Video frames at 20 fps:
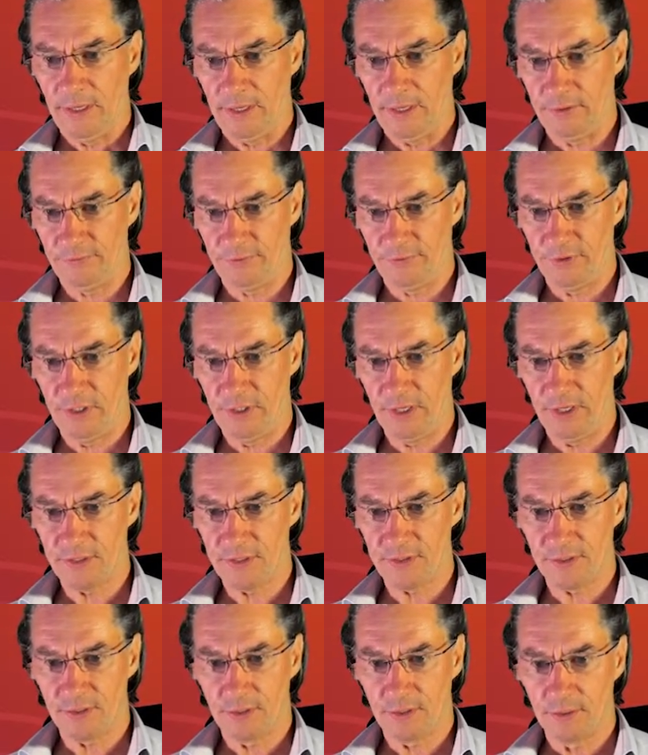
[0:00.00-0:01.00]
And for
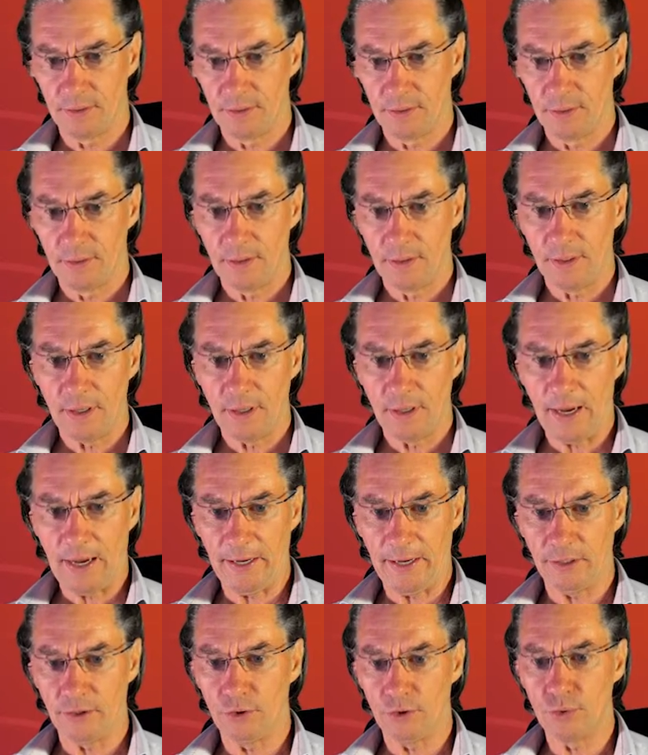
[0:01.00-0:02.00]
this,
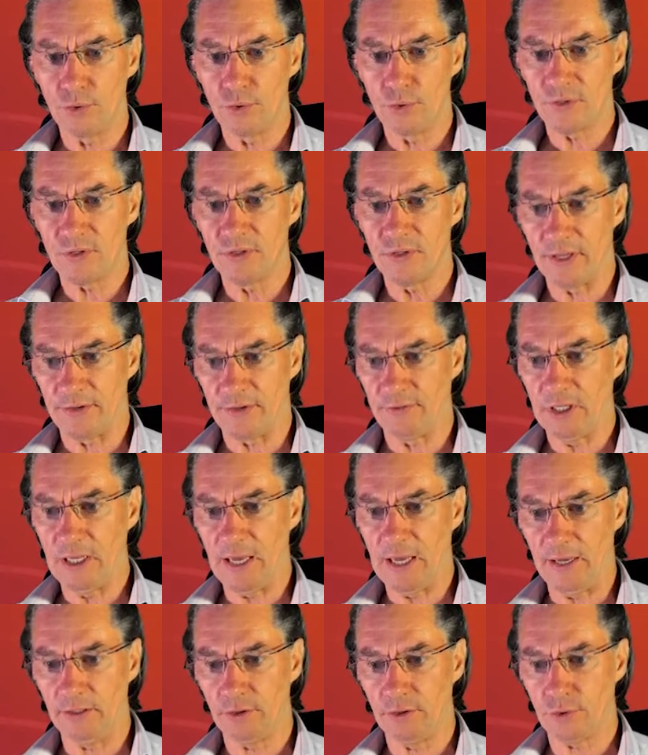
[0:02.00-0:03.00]
I use the
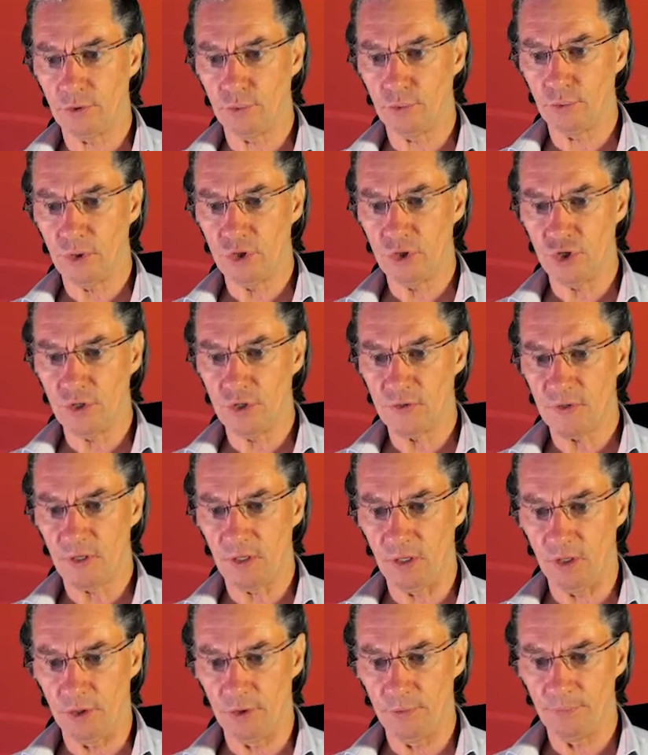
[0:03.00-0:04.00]
navigator, which is
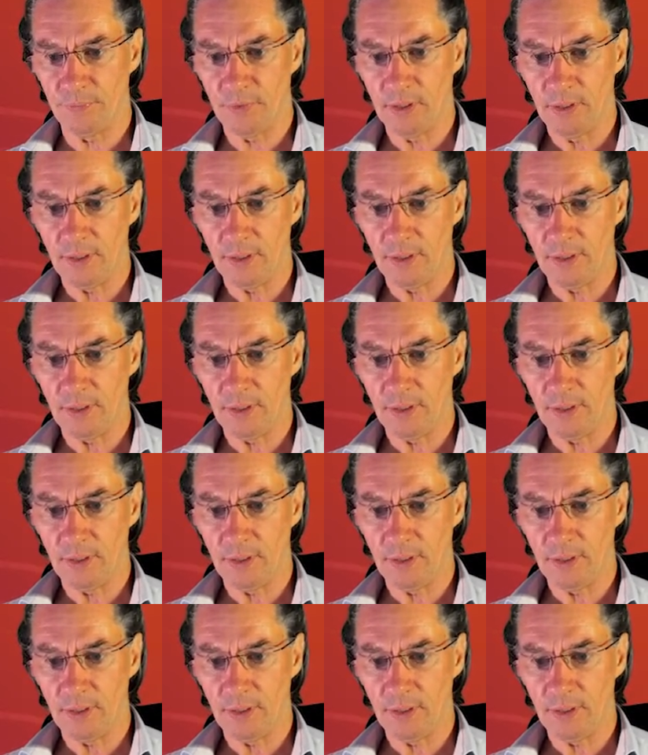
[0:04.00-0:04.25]
here.